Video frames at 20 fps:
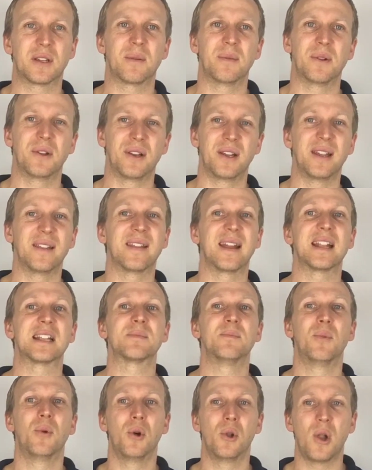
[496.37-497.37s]
and the community, then
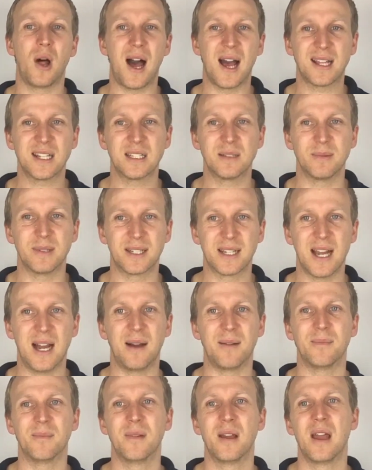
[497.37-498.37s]
it's more likely to
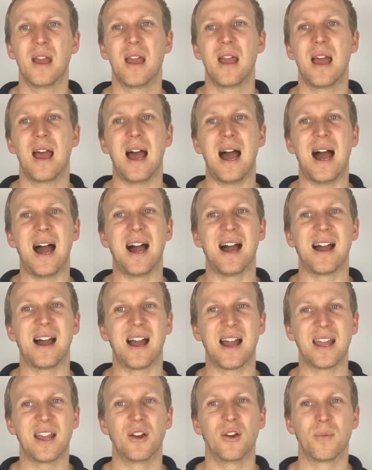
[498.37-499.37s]
become
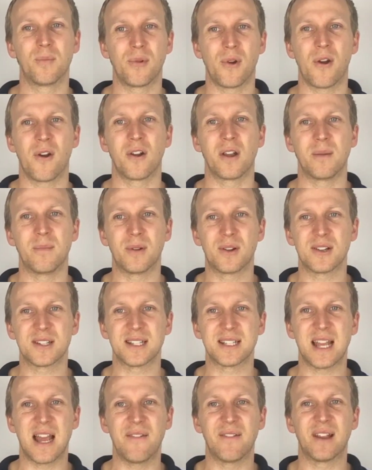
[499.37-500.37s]
a health priority because
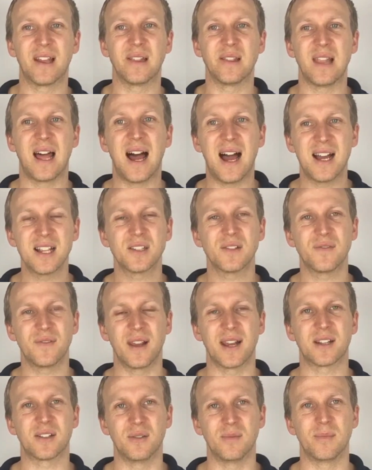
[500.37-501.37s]
it's having a large
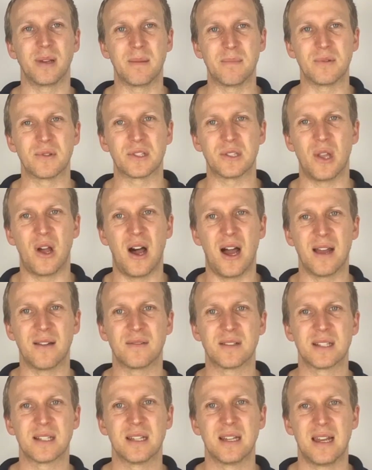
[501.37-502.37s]
effect on people's
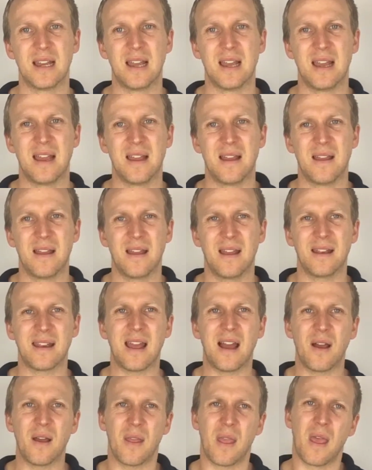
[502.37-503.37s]
lives.
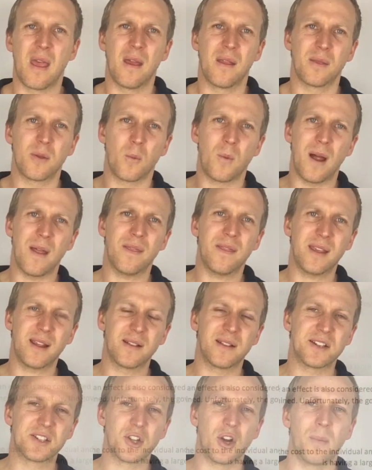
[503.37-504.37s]
Now, the one thing
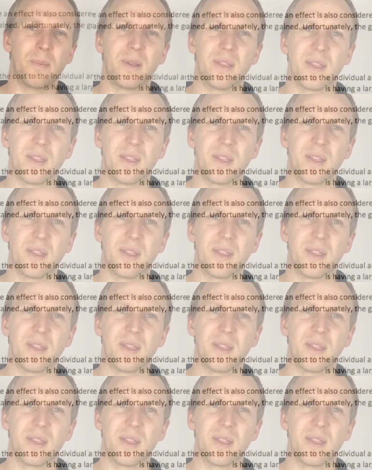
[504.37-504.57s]
at the top